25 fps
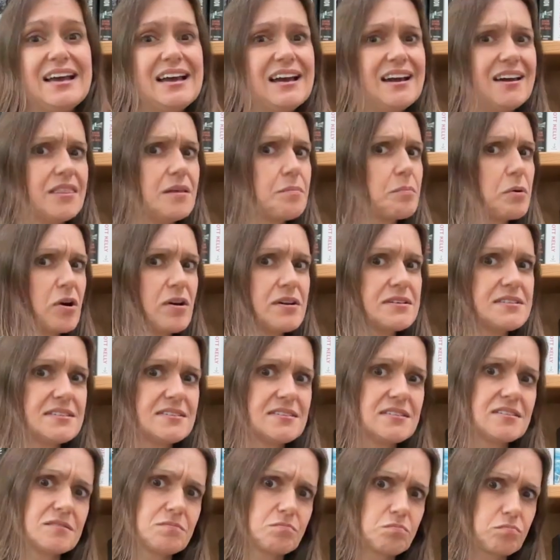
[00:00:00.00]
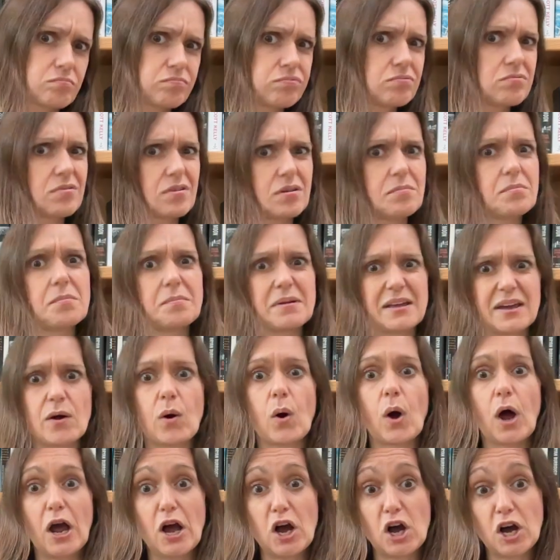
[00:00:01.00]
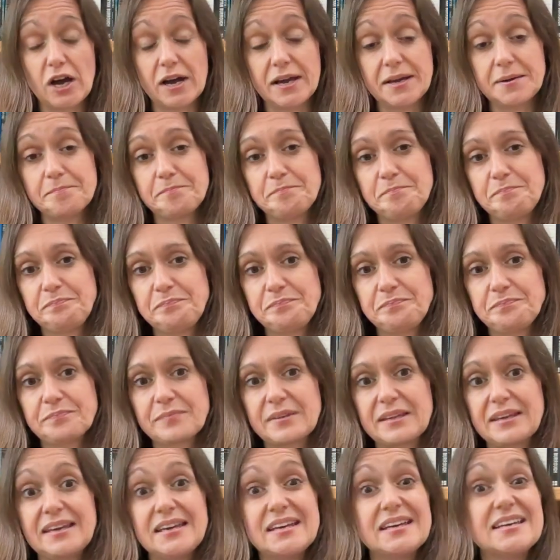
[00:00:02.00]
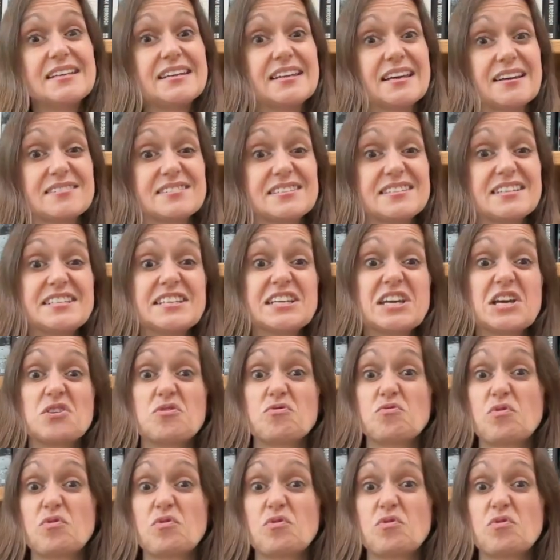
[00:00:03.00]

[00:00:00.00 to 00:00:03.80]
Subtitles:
and the prices probably quite high. Now, sitting in a